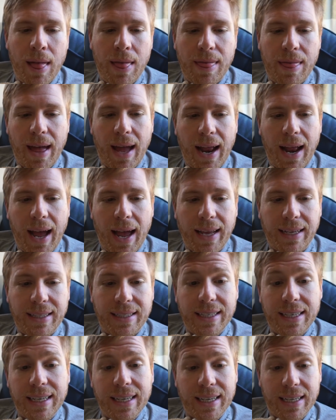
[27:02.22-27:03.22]
that I
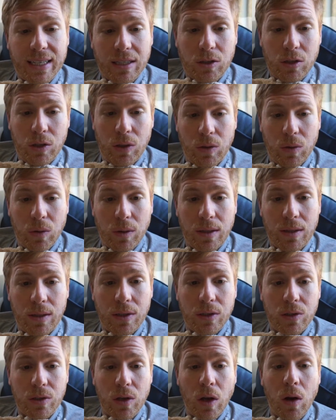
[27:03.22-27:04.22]
didn't get to.
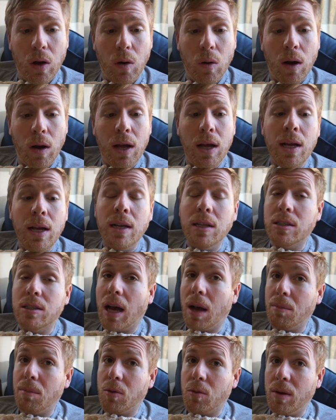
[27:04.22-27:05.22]
So
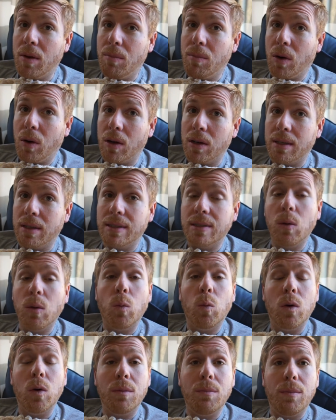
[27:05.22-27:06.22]
top three books
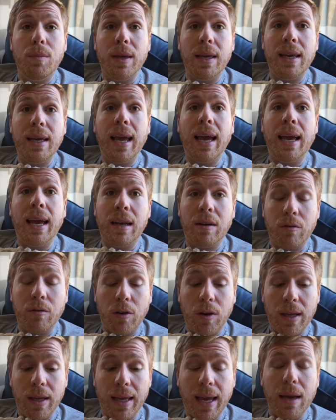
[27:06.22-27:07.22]
would be Anne of
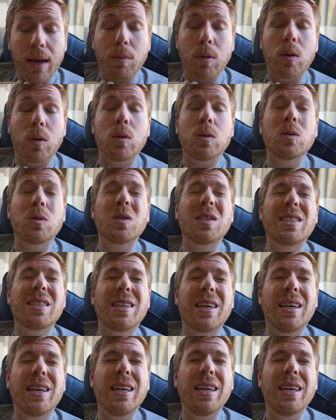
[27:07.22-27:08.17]
Green Gables,